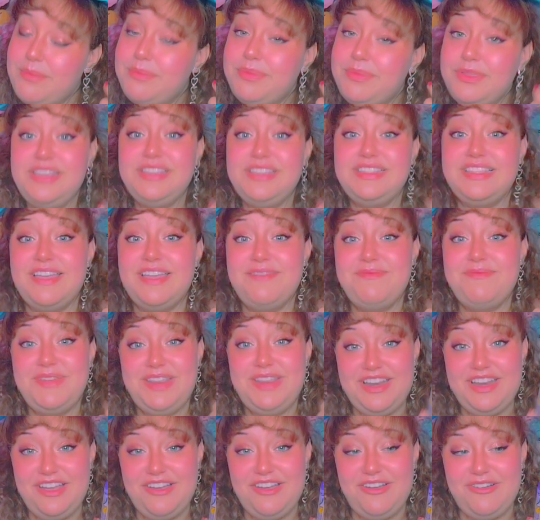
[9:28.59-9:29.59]
please let me
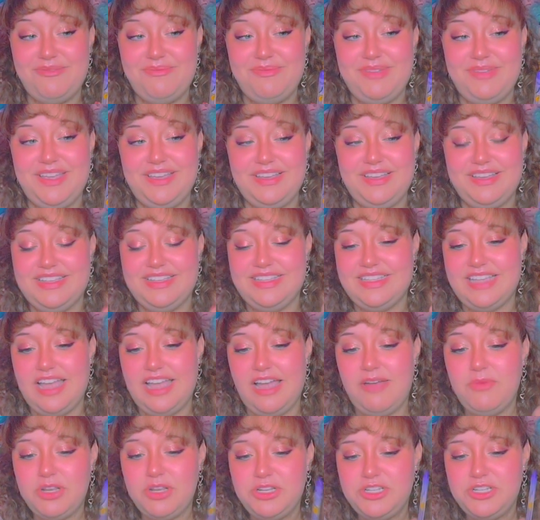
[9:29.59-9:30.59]
know because
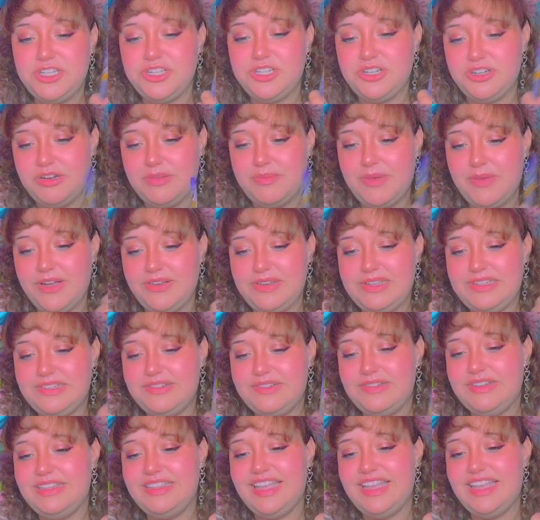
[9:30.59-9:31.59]
I'm unsure about
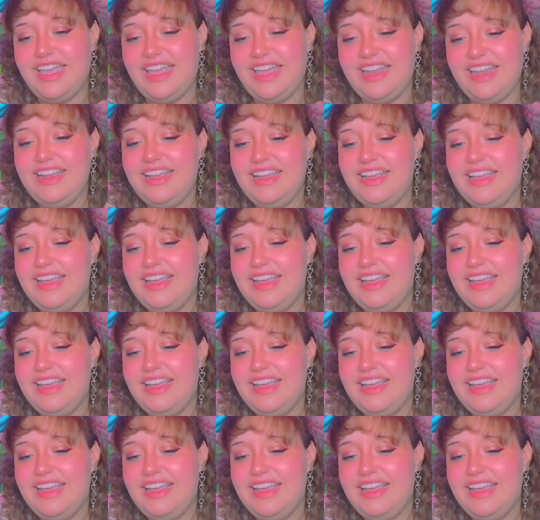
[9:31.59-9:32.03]
doing that.